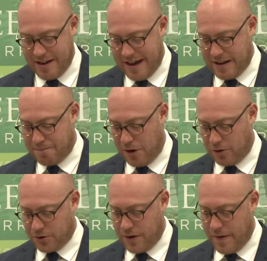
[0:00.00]
And in
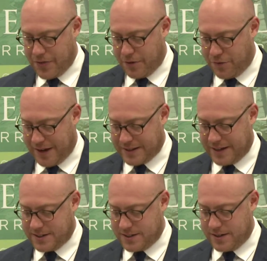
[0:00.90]
bold, the fact
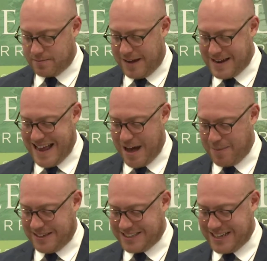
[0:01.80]
that it may now
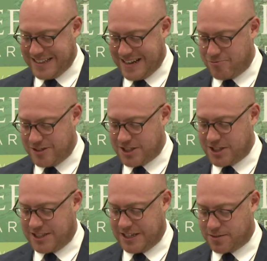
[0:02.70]
be said that a risk
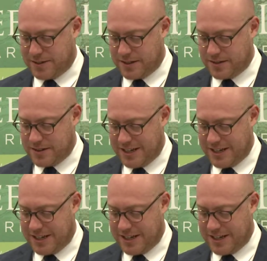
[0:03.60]
assessment,